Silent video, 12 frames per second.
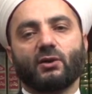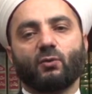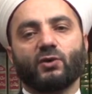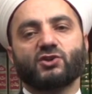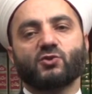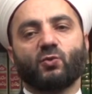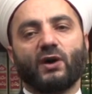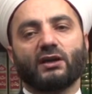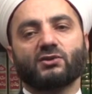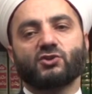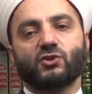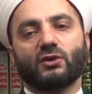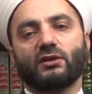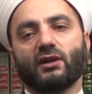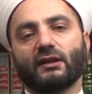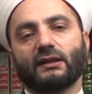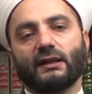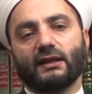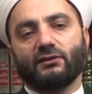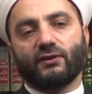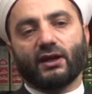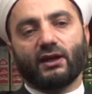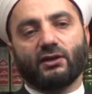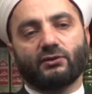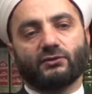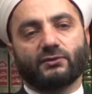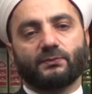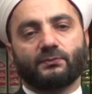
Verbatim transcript: which one should not leave out.